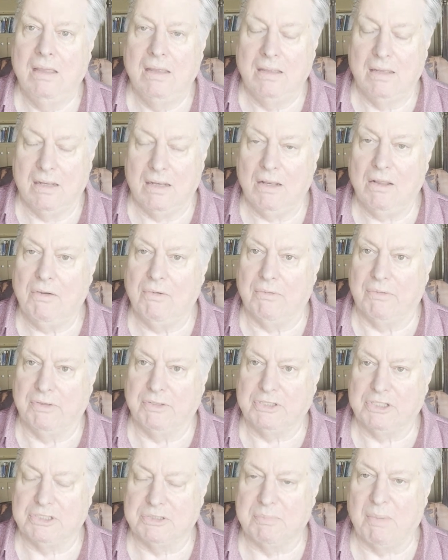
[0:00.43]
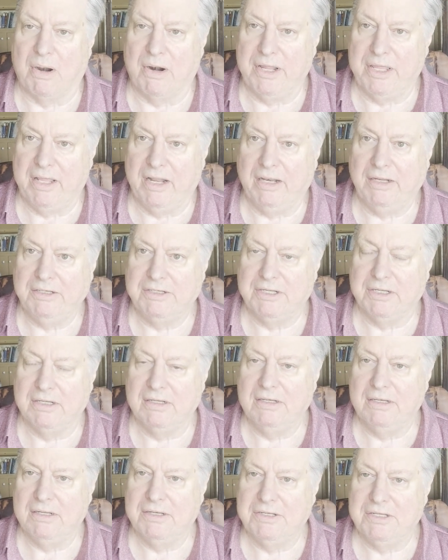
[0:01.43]
Hello, this is Marty
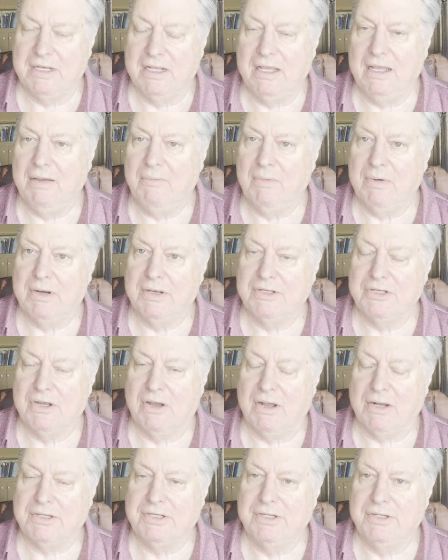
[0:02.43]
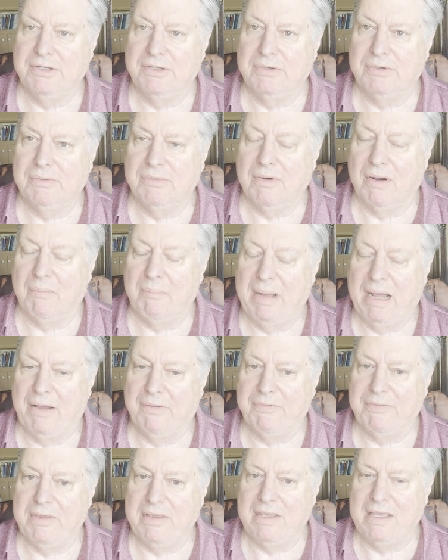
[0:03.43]
Eddington, and today I want to talk to you
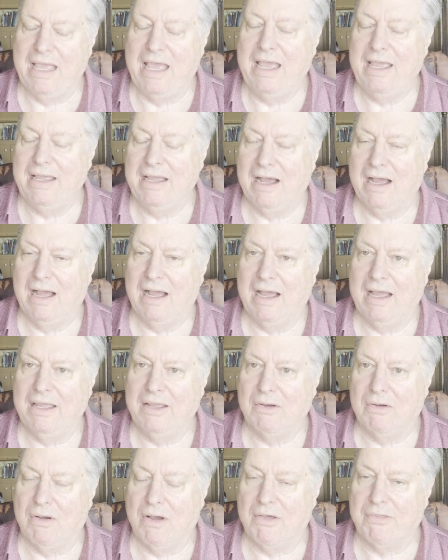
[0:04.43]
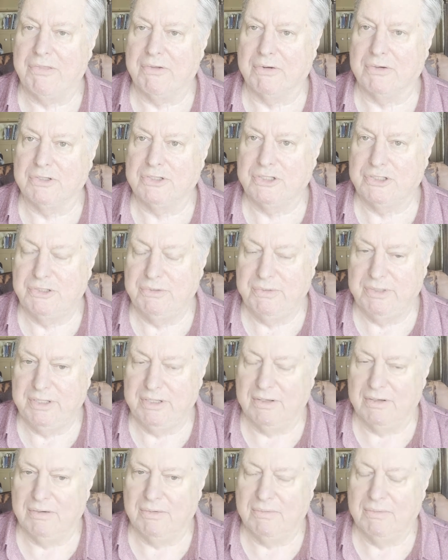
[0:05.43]
about the AI Author
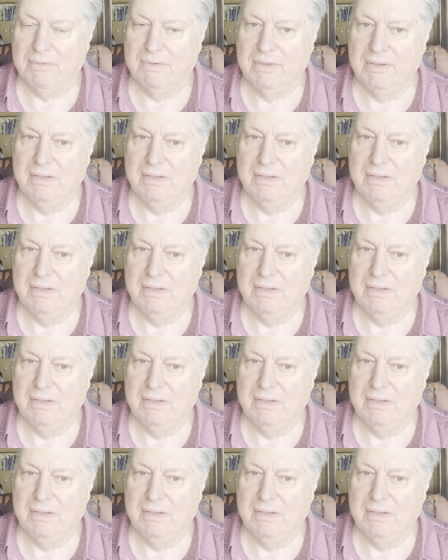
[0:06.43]
Studio,